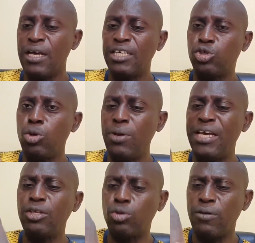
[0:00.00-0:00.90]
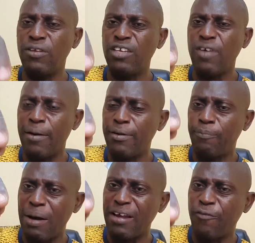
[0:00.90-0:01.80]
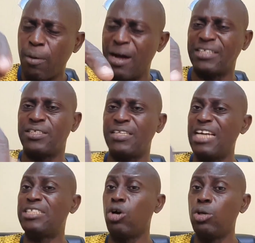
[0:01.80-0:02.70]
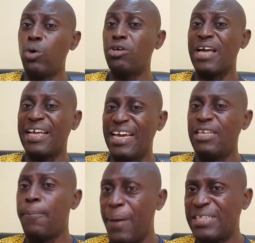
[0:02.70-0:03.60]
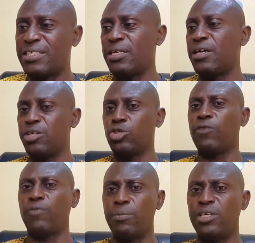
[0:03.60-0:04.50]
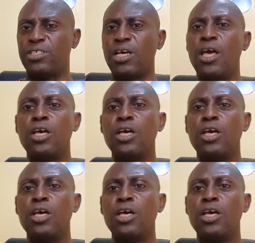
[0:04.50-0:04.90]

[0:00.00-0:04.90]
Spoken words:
It should be in this fine powder format. That's the only way you can get the best result from it.